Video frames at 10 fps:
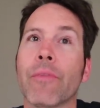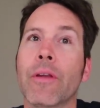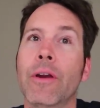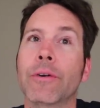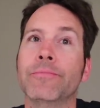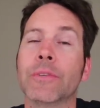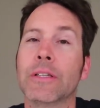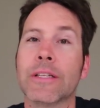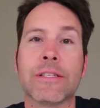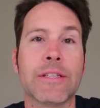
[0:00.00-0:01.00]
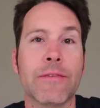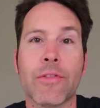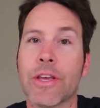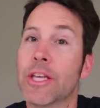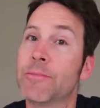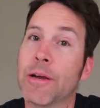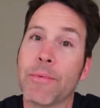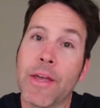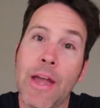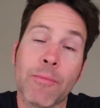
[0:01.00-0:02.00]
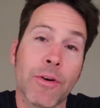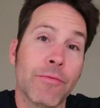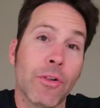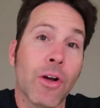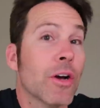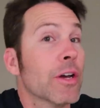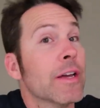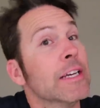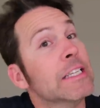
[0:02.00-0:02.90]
you know, unless the kids pick up the camera and vlog,